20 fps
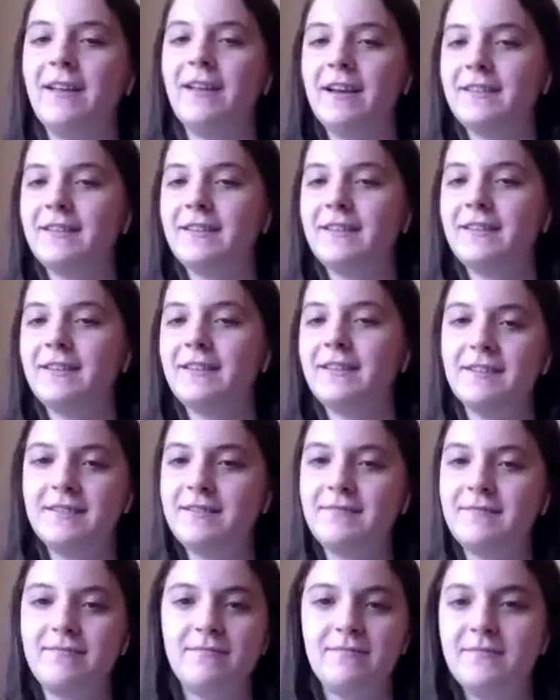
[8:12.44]
Netflix
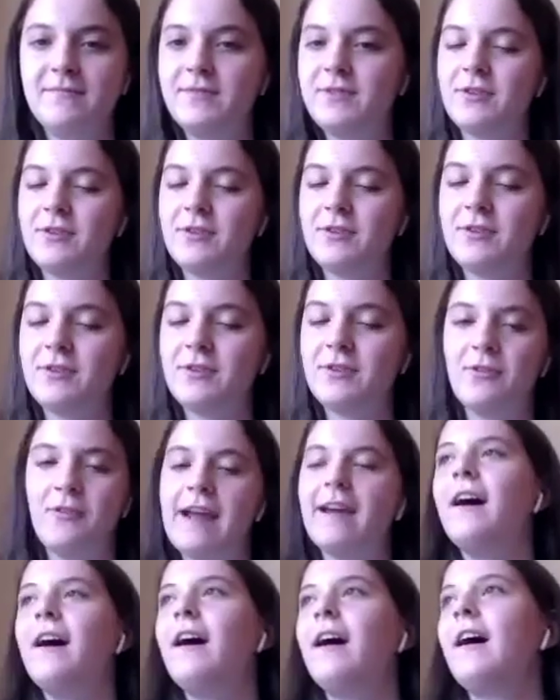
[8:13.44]
is so
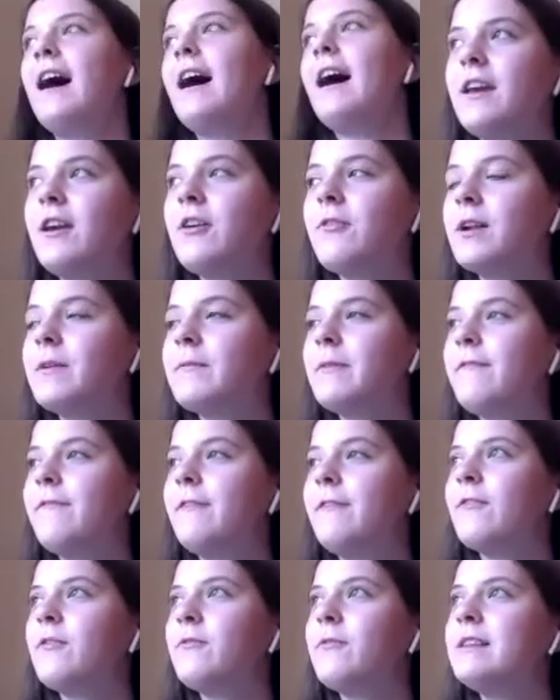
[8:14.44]
great. I think
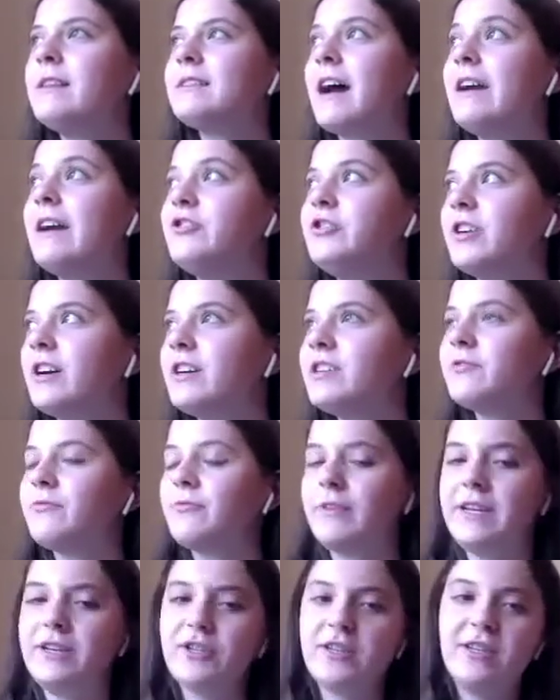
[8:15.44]
one of my favorite ones, I
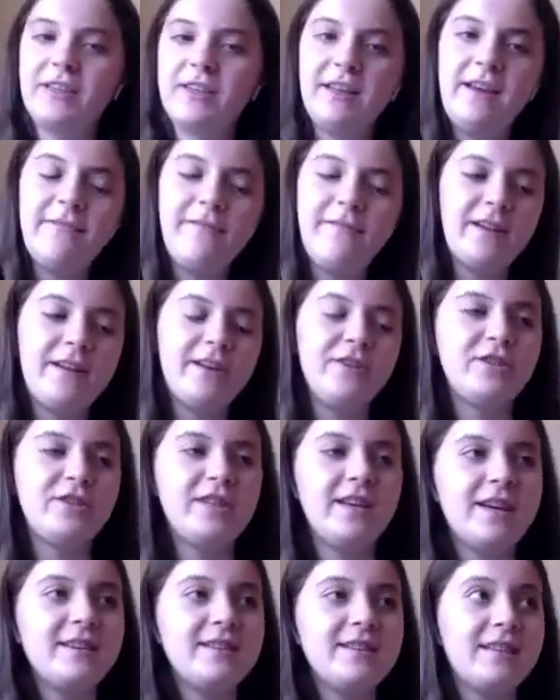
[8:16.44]
just recently
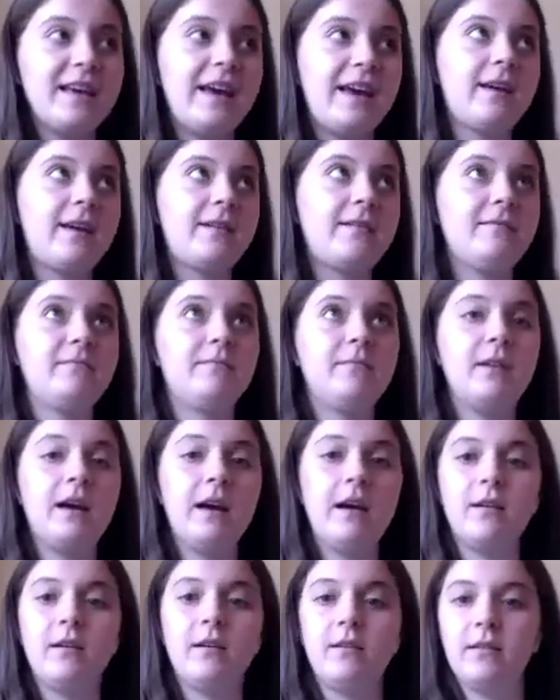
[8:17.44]
finished this, like
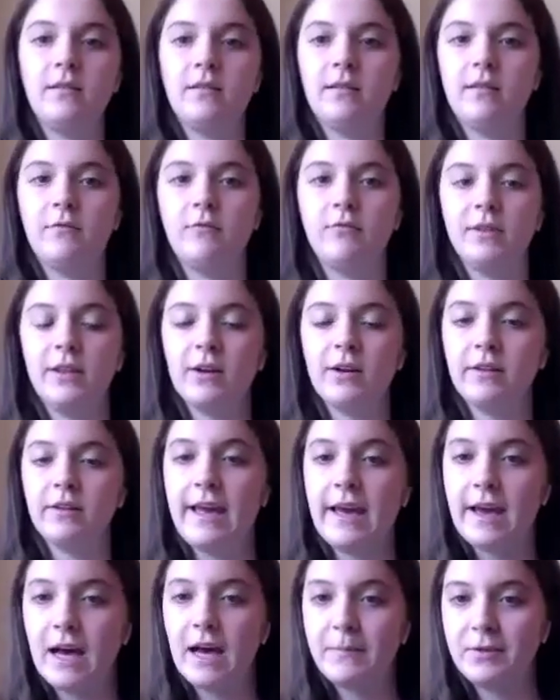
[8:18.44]

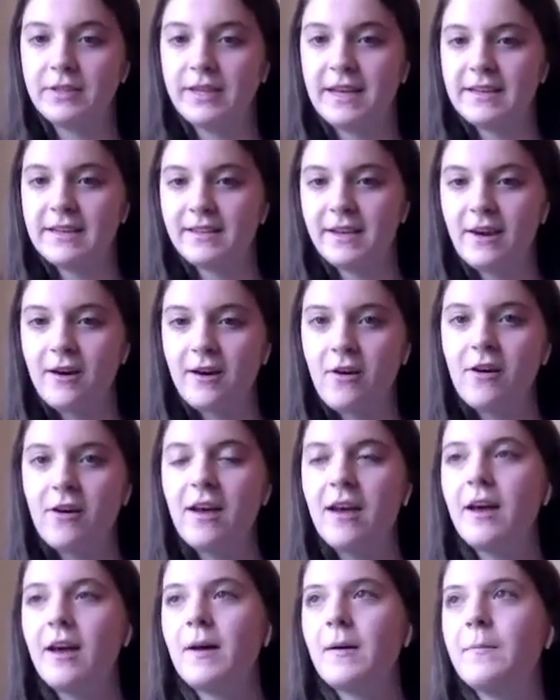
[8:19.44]
literally a couple days ago,
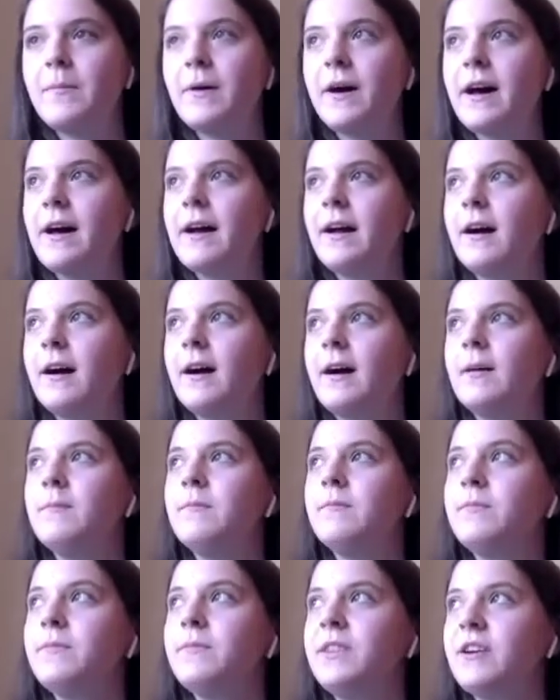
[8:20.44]
but
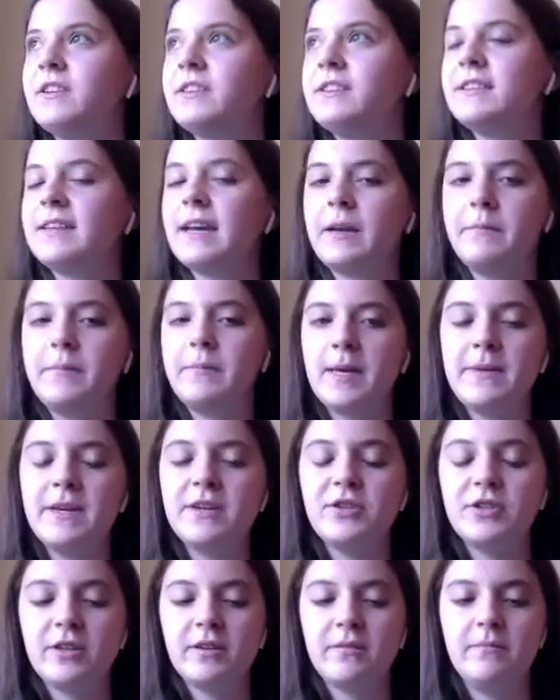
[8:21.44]
there's this like
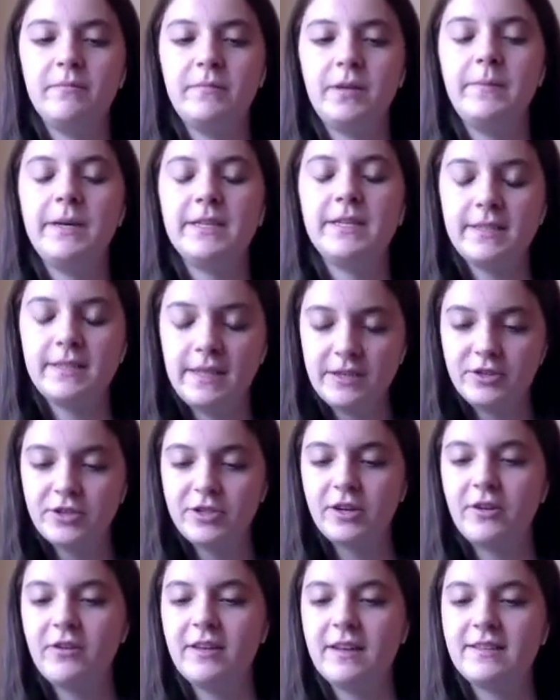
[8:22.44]

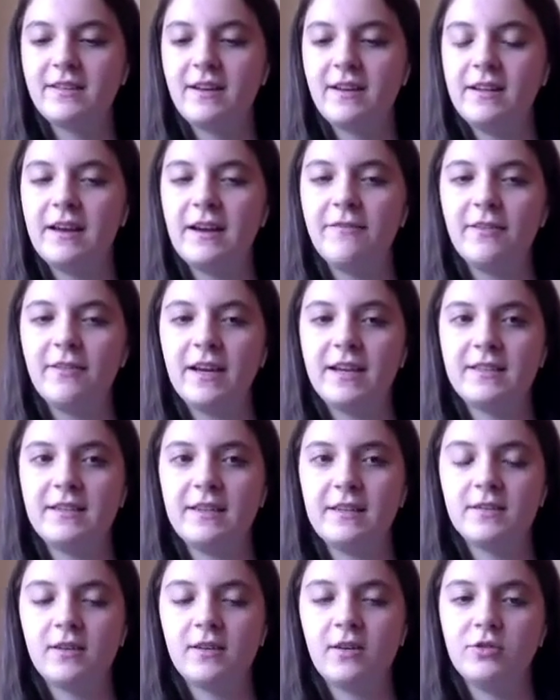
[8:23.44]
BBC show that's on Netflix,
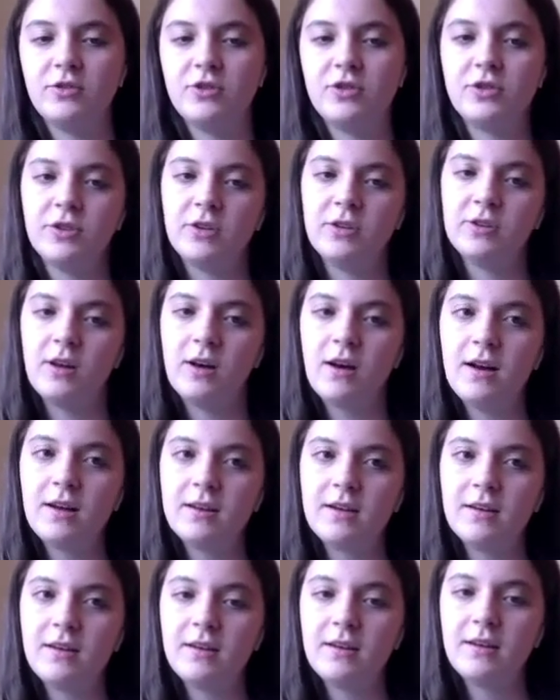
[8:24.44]
and it's called
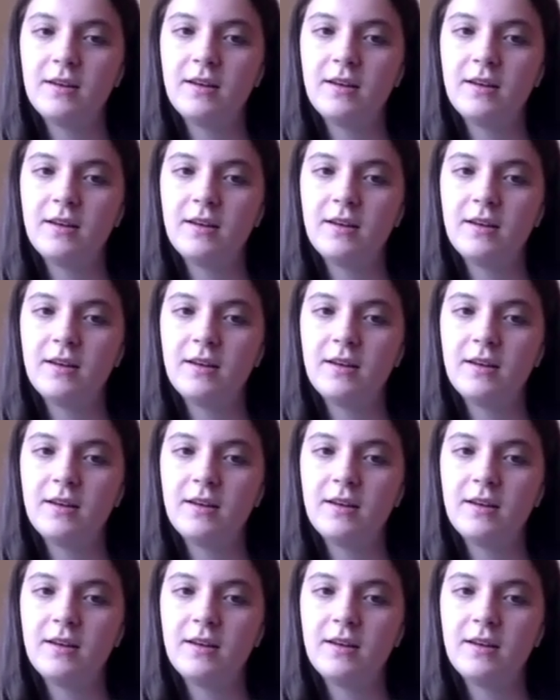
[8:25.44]
Sherlock.